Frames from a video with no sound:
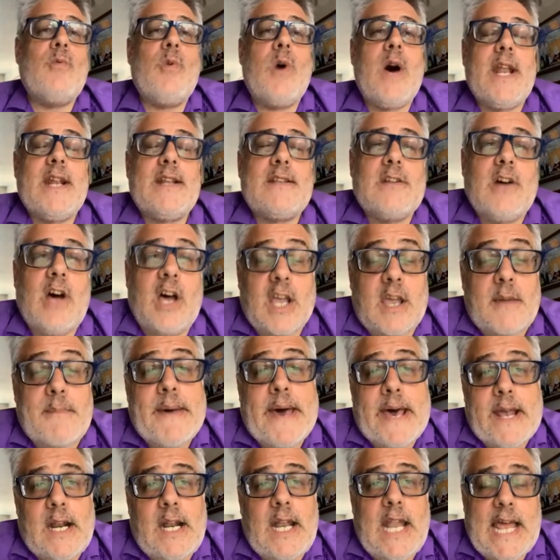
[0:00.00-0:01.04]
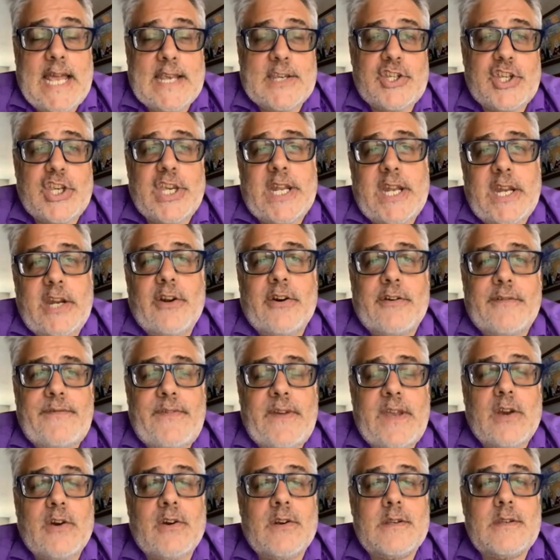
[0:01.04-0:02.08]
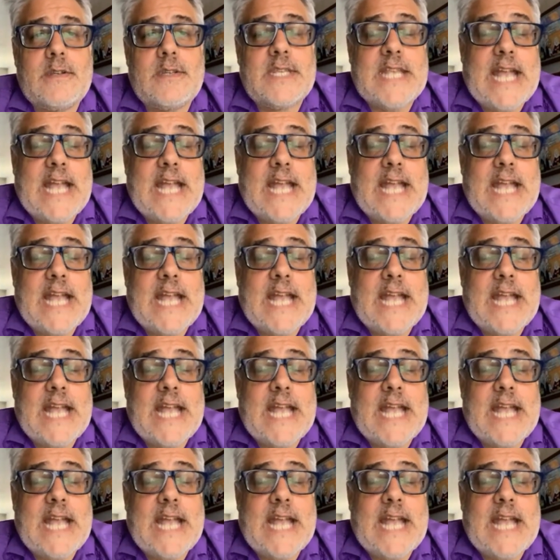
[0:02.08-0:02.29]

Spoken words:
want to talk about election interference,